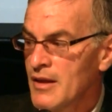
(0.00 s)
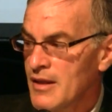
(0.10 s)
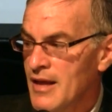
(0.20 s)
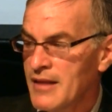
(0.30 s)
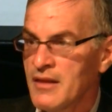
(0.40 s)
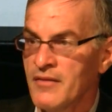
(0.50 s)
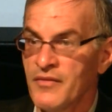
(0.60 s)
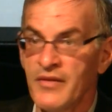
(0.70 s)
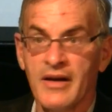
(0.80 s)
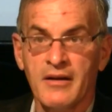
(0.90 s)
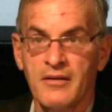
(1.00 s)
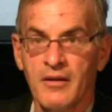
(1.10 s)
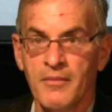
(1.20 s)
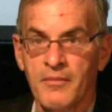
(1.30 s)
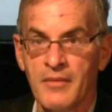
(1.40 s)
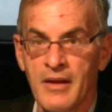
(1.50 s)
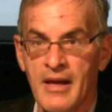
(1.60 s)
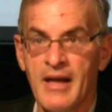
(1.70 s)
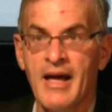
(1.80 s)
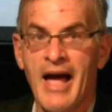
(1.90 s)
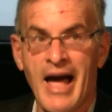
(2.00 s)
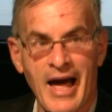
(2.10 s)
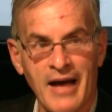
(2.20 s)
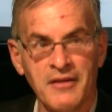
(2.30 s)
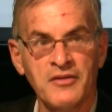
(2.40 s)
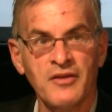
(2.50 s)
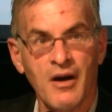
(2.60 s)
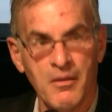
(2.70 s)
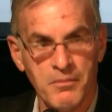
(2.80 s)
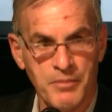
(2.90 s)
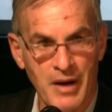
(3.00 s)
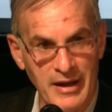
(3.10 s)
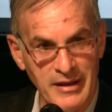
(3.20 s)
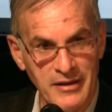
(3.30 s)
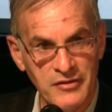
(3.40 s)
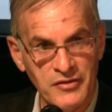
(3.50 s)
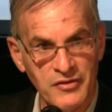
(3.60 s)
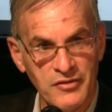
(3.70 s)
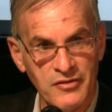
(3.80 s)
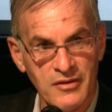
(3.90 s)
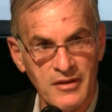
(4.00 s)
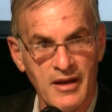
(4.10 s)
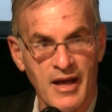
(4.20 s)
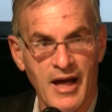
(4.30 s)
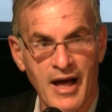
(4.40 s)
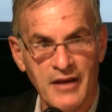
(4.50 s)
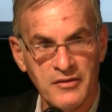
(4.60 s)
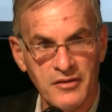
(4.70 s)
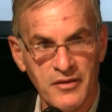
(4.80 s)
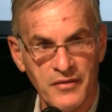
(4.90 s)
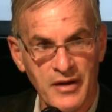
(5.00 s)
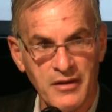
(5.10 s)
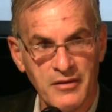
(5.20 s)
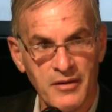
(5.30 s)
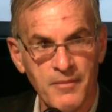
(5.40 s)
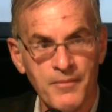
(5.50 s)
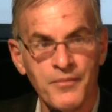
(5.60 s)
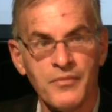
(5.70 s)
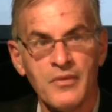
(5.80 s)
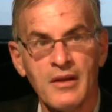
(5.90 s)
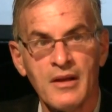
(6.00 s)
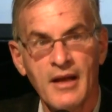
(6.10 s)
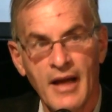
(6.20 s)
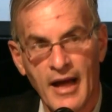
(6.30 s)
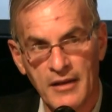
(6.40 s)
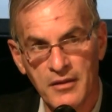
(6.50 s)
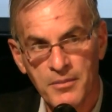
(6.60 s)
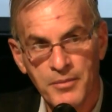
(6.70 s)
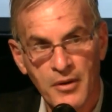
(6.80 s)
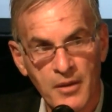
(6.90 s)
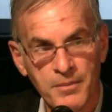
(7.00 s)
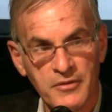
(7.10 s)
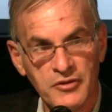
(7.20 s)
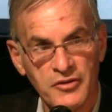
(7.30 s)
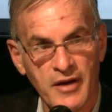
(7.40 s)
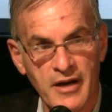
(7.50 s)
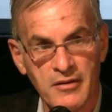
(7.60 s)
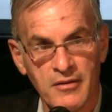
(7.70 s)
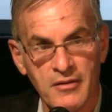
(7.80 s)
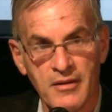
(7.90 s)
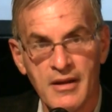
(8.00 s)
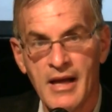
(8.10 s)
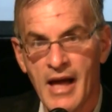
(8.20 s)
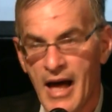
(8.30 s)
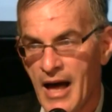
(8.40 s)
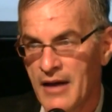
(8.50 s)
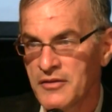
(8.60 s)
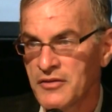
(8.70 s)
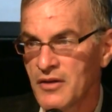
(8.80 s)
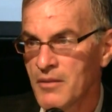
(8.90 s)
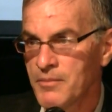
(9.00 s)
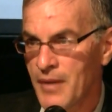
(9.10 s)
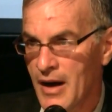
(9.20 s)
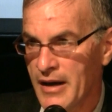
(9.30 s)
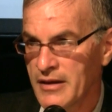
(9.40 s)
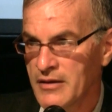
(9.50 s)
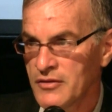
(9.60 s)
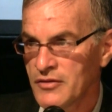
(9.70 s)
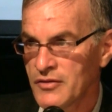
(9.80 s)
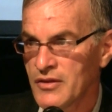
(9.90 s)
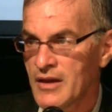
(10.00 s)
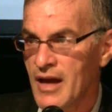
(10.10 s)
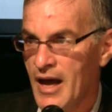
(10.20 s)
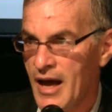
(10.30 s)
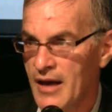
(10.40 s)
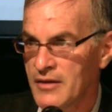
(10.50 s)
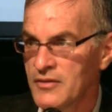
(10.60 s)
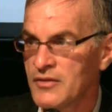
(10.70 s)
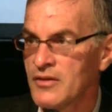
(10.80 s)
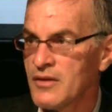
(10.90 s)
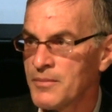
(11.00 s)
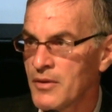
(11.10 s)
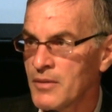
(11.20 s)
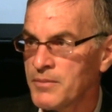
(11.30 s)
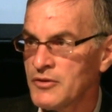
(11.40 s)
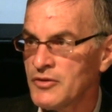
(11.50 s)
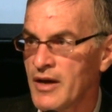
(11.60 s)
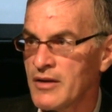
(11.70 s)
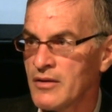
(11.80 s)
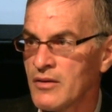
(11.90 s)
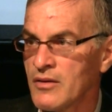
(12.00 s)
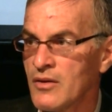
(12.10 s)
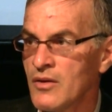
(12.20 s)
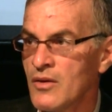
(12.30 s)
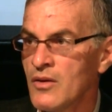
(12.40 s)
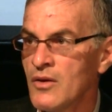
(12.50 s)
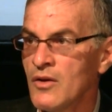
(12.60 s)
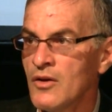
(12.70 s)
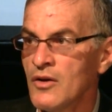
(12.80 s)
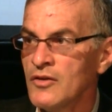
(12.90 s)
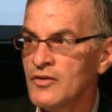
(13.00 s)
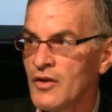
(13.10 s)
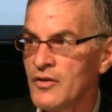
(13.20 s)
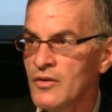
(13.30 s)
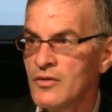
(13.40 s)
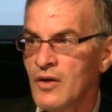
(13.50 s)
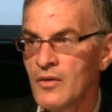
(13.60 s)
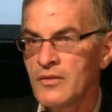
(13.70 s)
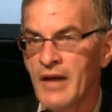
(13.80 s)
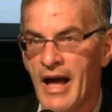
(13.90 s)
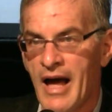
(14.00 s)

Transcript: that the victim has a bias as the victim, and the perpetrator has a bias as the perpetrator. So you don't